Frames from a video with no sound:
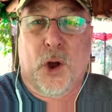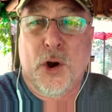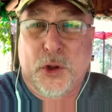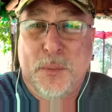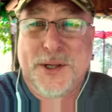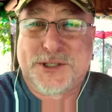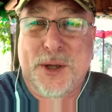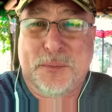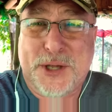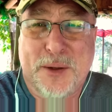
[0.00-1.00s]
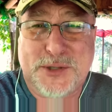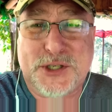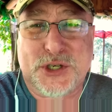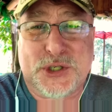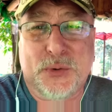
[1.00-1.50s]
arguments sometimes.
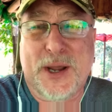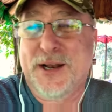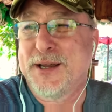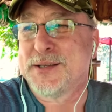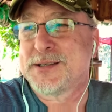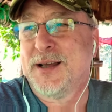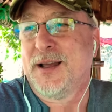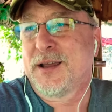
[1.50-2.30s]
It's just the way it is.